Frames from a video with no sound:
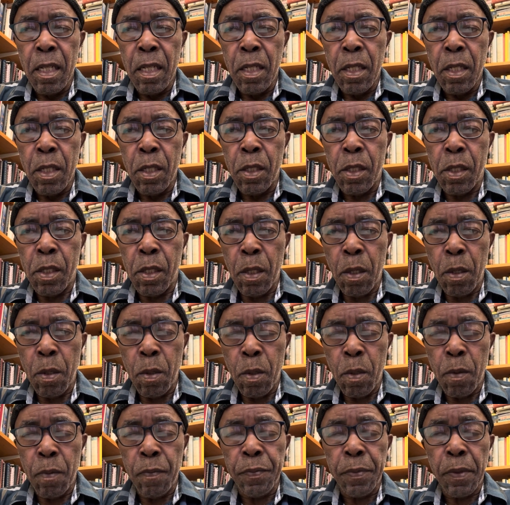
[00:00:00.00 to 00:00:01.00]
So,
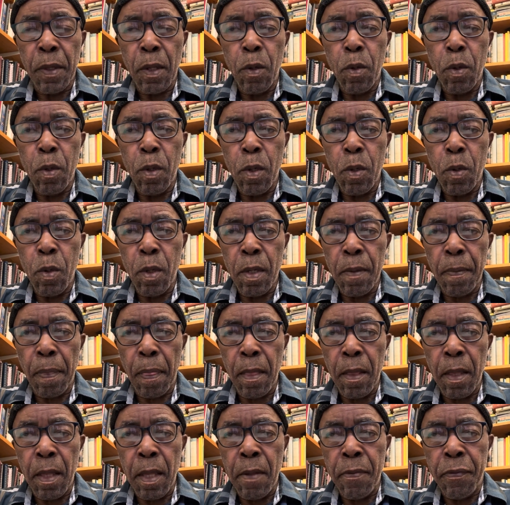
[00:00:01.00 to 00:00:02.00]

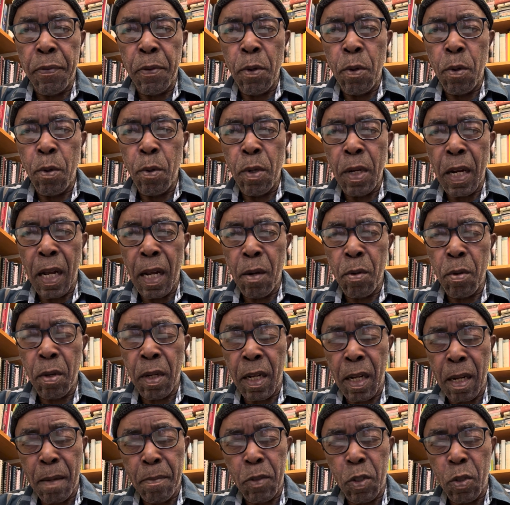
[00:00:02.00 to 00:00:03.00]
if you now
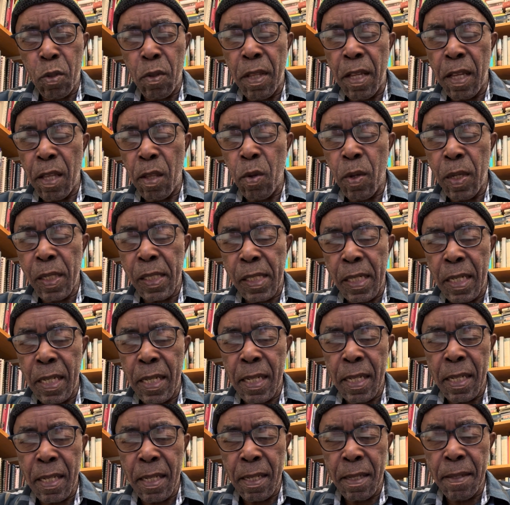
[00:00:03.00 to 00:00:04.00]
come to the
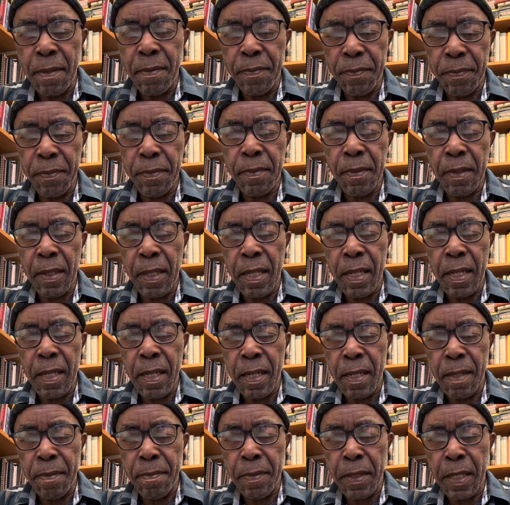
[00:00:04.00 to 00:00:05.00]
USA
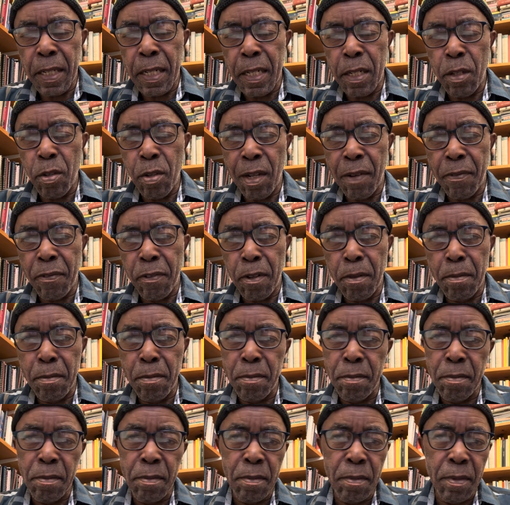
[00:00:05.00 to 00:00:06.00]
and you are
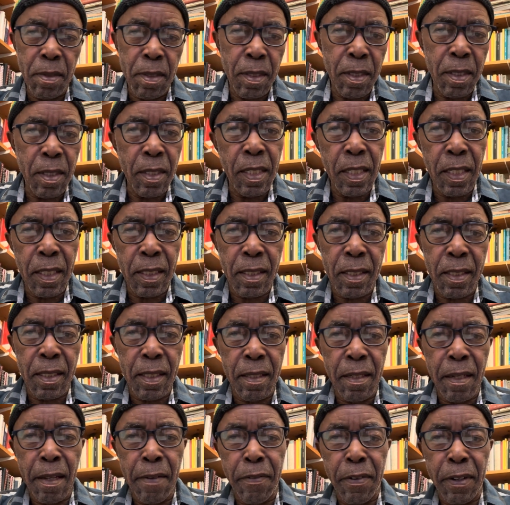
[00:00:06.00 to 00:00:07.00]
from these
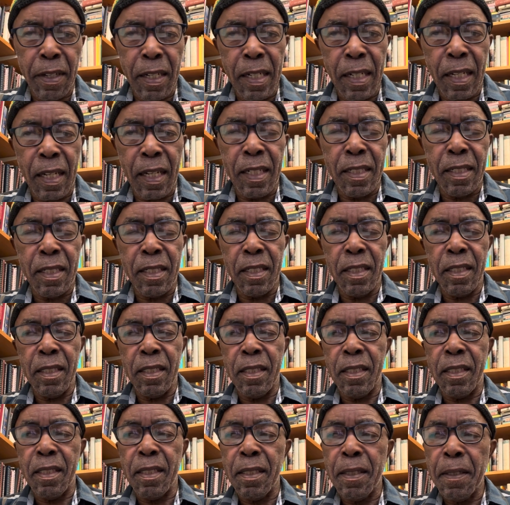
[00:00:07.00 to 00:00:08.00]
African
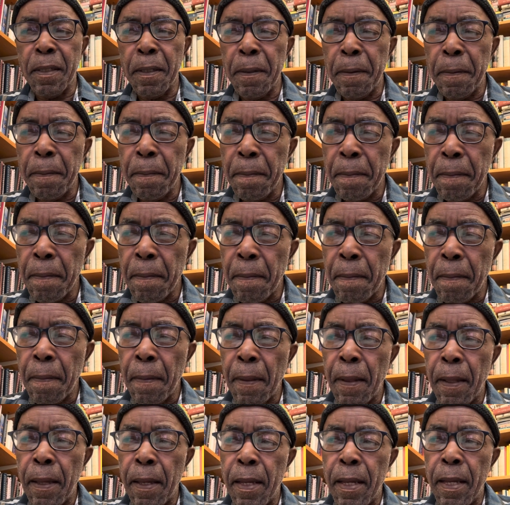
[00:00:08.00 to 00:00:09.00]
countries,
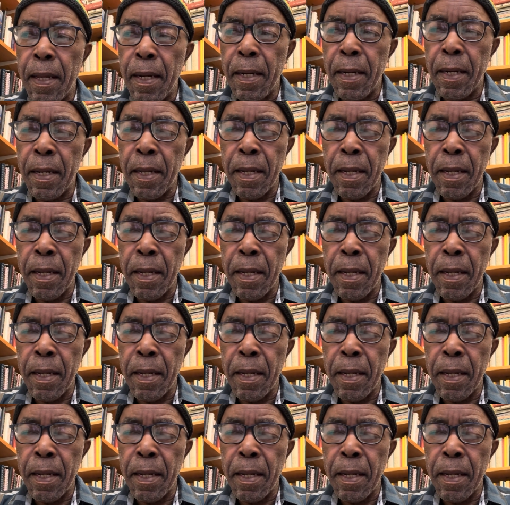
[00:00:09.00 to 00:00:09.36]
and